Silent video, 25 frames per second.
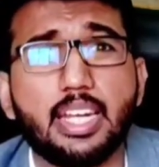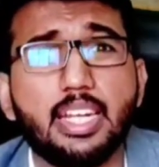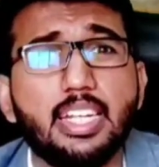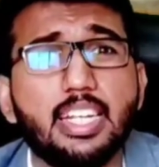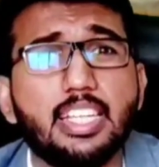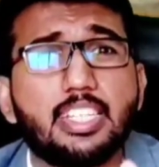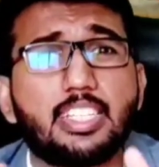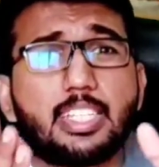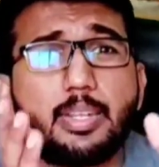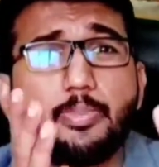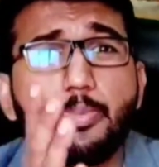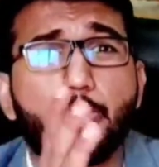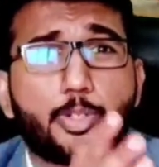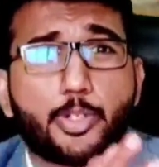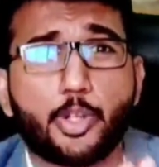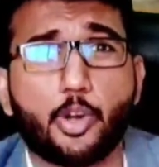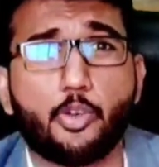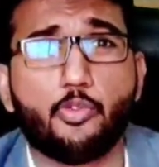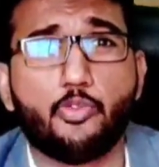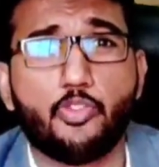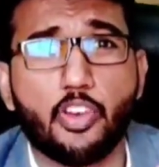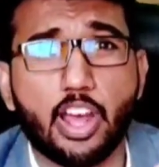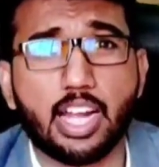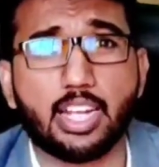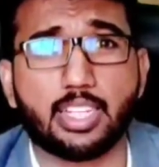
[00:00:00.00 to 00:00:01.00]
indistribution
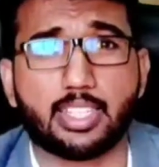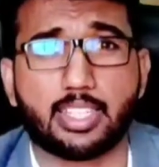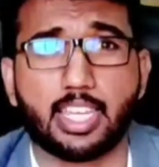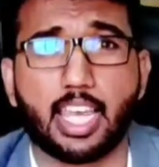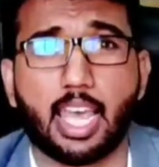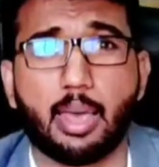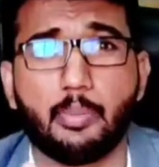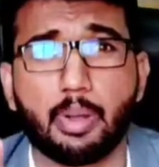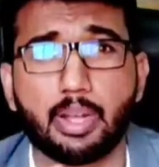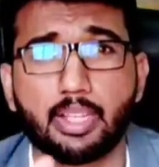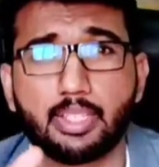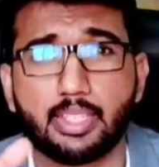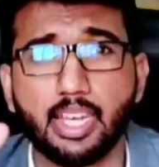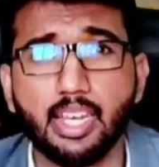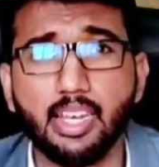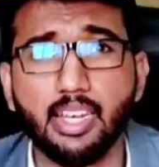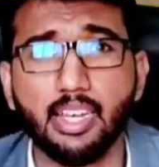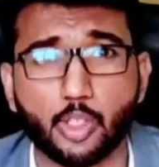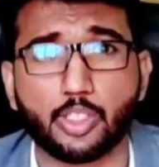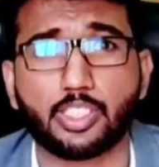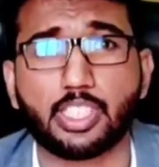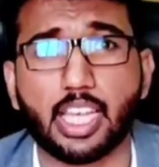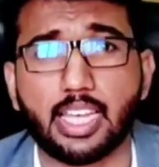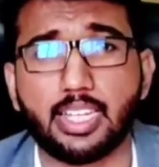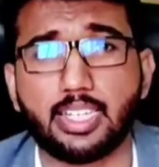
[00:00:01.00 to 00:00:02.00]
of wealth among the
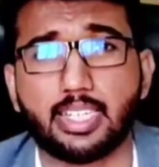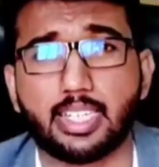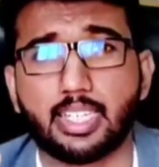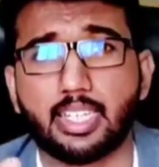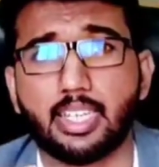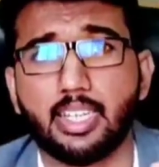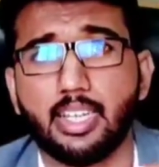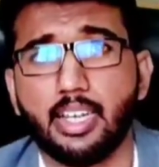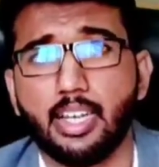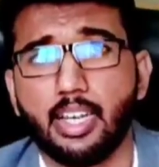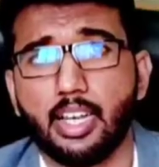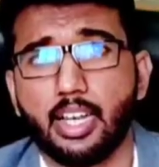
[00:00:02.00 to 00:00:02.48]
society,